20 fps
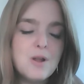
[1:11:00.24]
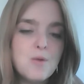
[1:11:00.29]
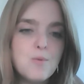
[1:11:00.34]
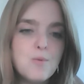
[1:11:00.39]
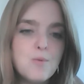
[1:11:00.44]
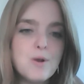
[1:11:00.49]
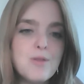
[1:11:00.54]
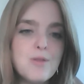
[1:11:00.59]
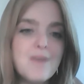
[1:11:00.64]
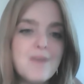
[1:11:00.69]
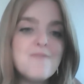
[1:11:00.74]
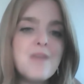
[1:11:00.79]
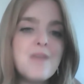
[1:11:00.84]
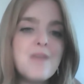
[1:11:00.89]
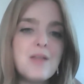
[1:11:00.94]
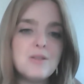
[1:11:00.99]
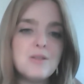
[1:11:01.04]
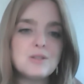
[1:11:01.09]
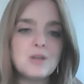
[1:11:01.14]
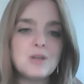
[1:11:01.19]
where that
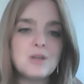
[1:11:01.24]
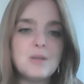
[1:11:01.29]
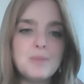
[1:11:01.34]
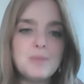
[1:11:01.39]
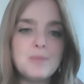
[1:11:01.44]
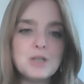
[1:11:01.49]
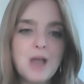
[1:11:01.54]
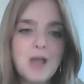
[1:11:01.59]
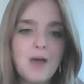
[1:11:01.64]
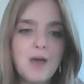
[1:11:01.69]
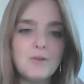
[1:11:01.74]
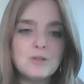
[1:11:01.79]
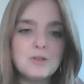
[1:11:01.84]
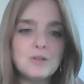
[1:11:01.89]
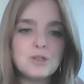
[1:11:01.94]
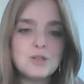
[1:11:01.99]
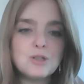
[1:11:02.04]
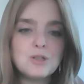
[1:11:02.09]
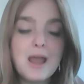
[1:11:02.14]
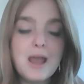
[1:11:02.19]
faith is going to be
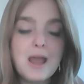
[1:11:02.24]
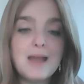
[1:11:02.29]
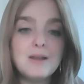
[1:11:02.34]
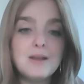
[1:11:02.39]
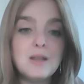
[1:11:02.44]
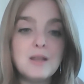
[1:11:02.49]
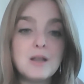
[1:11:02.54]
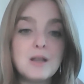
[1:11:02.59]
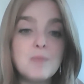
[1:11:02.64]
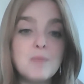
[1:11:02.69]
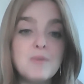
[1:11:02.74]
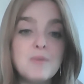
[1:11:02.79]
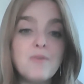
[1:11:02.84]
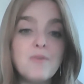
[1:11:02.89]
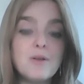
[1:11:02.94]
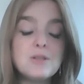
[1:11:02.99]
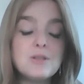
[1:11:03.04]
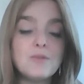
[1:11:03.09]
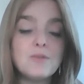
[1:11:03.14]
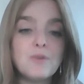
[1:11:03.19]
challenged, and it could be
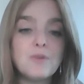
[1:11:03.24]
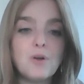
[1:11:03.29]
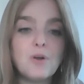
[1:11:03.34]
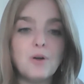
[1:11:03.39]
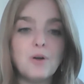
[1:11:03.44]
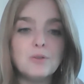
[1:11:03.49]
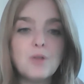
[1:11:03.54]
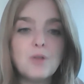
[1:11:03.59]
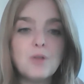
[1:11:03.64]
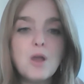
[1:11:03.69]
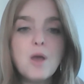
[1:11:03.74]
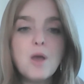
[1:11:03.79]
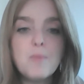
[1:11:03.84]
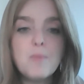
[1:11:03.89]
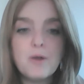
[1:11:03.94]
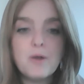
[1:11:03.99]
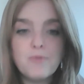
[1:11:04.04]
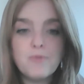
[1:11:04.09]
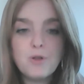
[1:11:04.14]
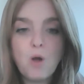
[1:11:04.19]
very difficult.
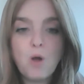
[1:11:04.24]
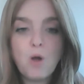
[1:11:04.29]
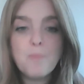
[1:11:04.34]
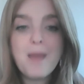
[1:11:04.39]
But if we go